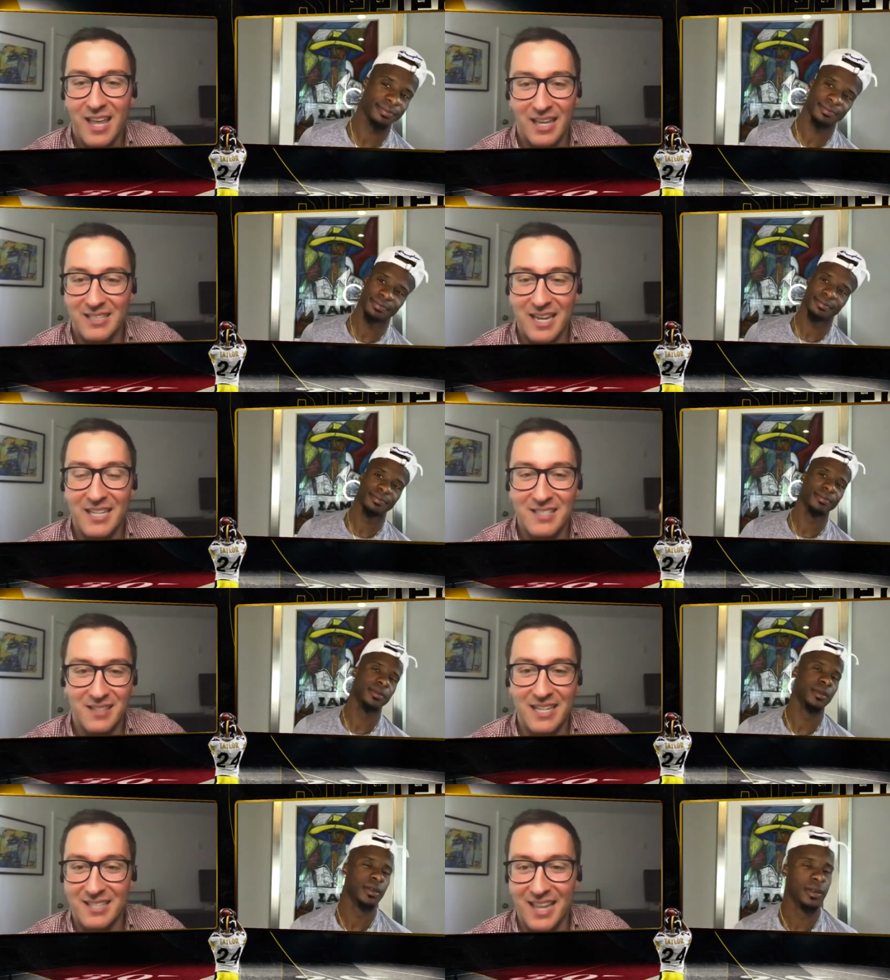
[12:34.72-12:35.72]
Speaker 1: It's it's
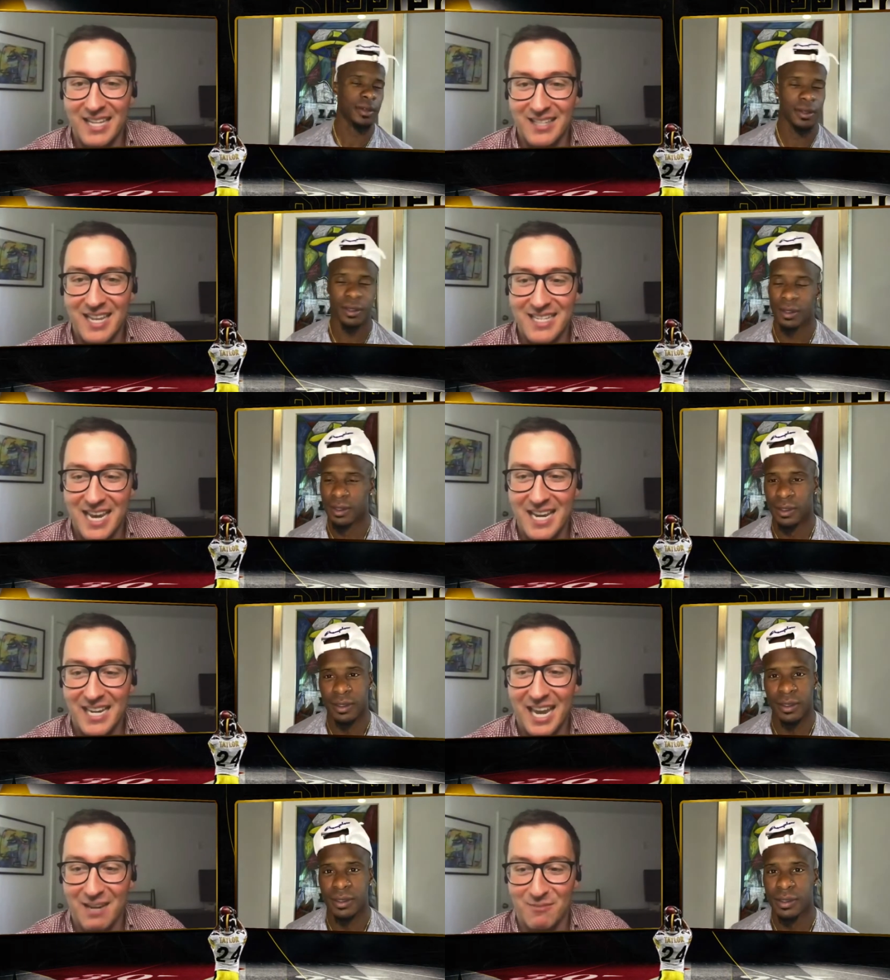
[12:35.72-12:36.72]
it's less than 10
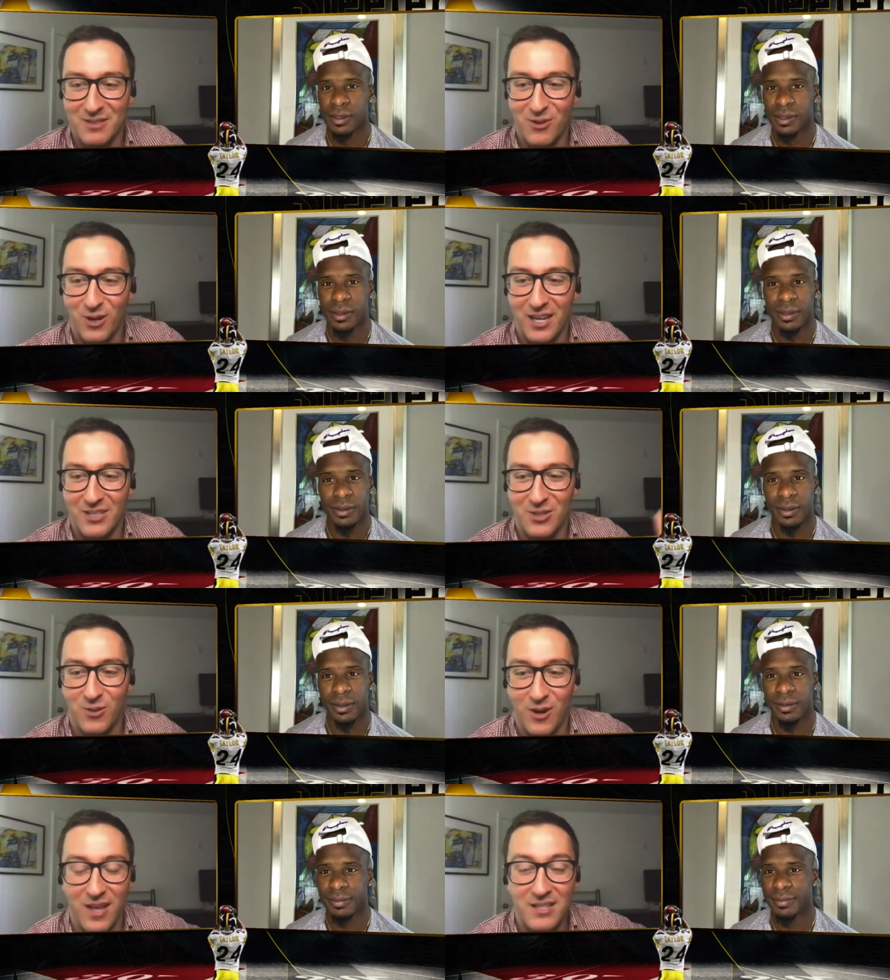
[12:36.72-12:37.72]
games during his
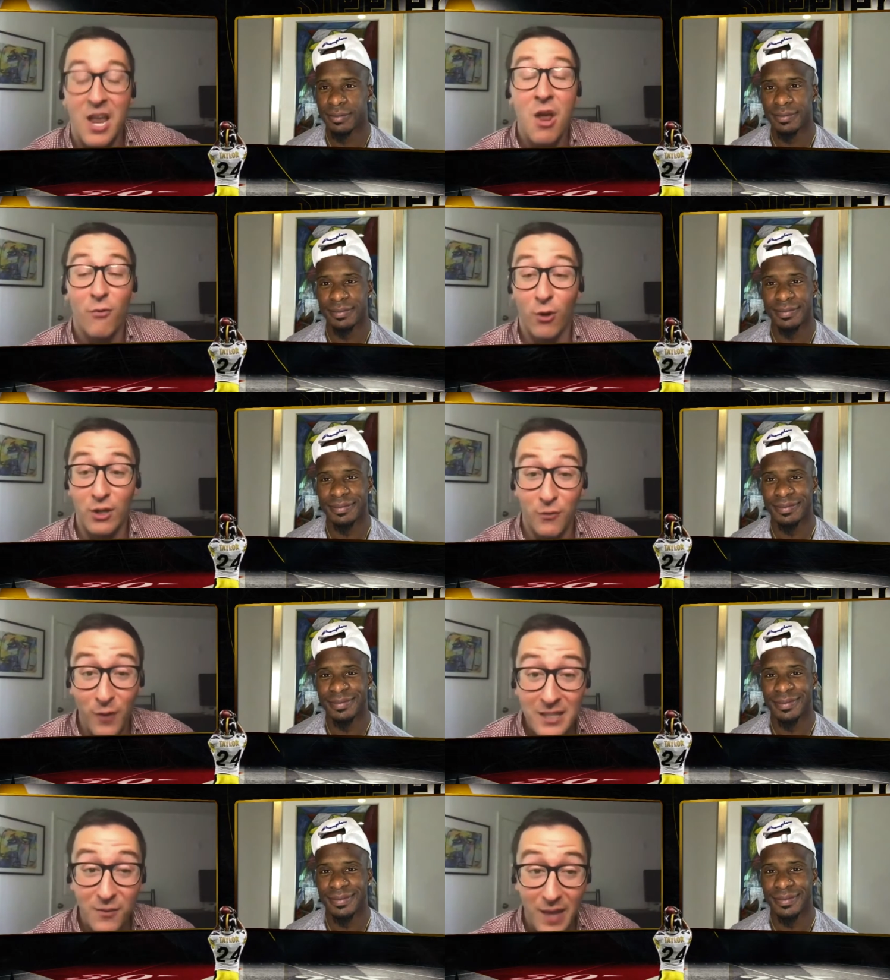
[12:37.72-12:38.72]
career. That's for a
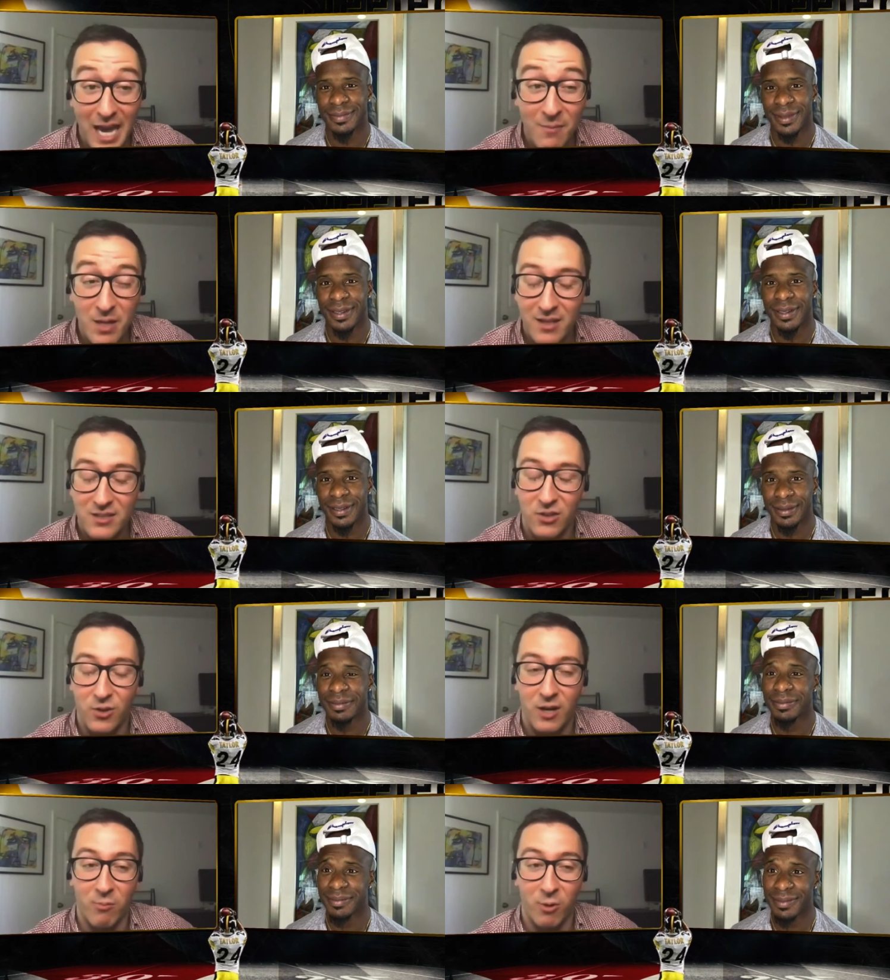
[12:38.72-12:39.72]
defensive lineman, that's
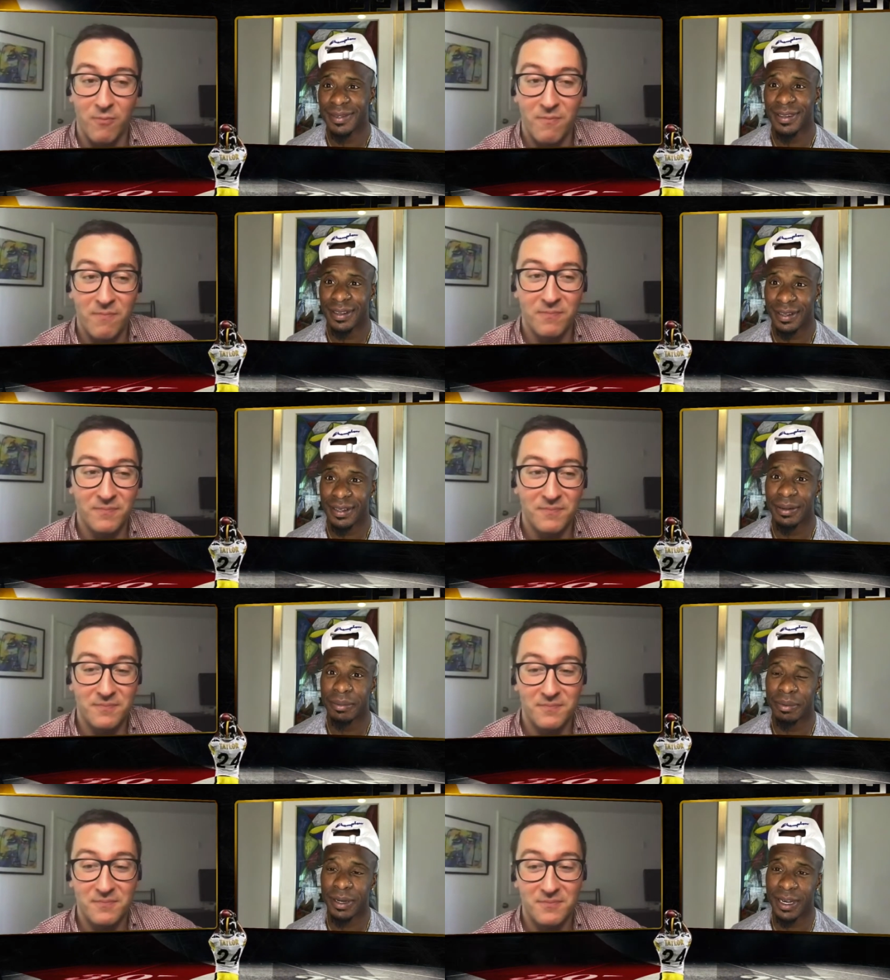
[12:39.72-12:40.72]
incredible.
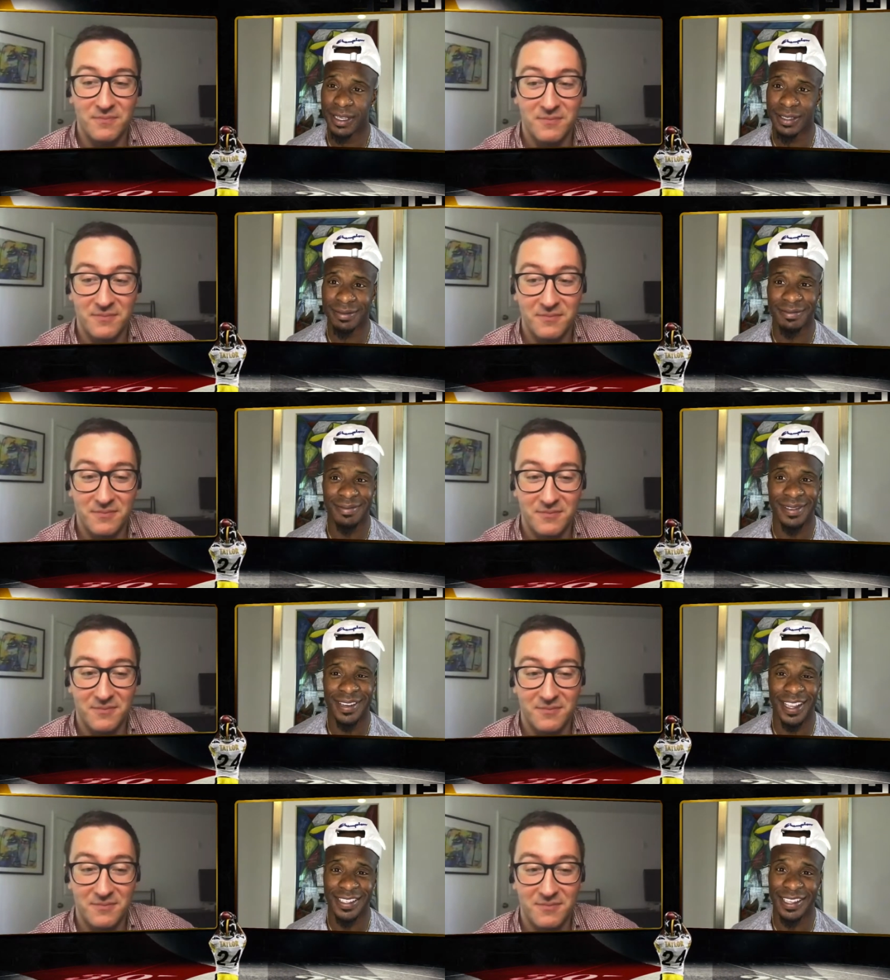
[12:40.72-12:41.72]
Speaker 2: Boy, that's
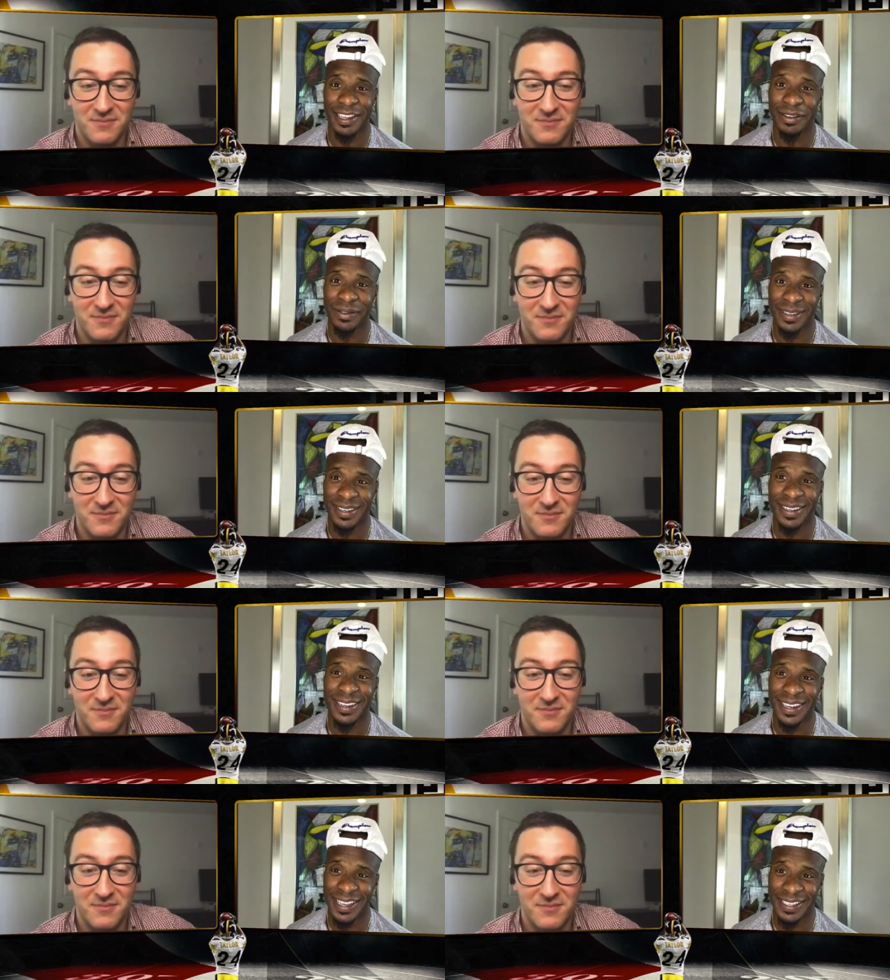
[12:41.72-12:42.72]
that's a hell of
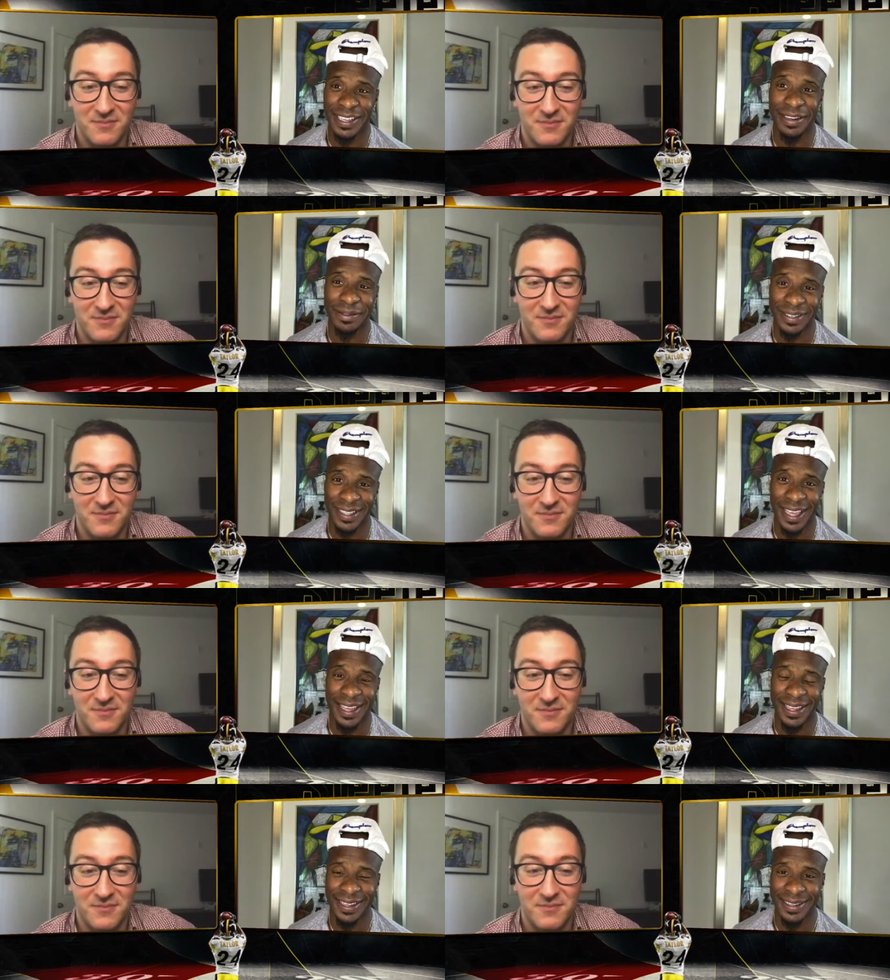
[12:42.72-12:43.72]
that's a hell of a
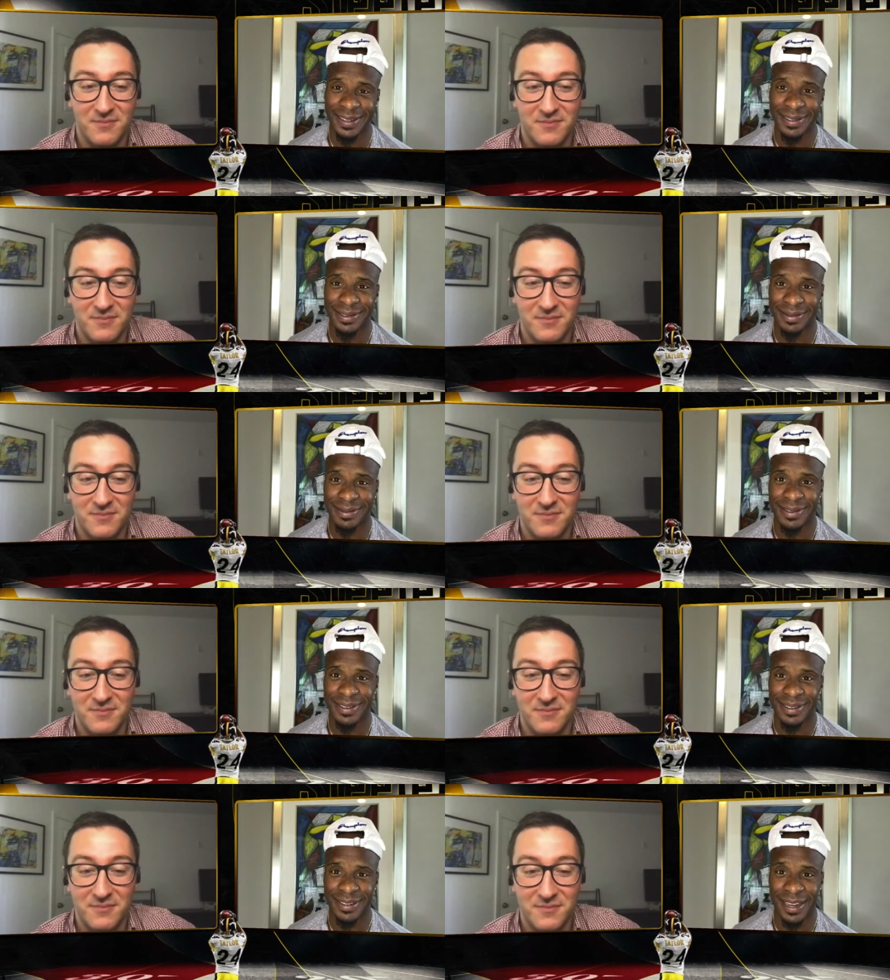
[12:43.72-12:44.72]
stat.
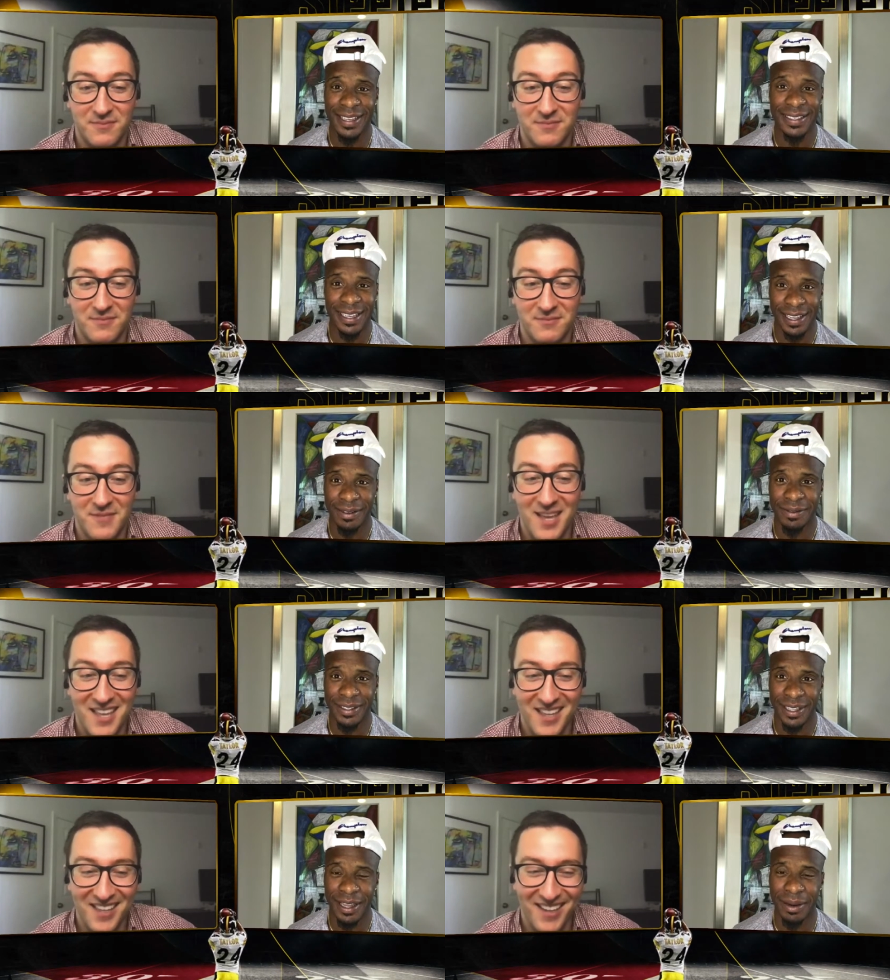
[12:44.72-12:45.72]
That's a hell of a stat.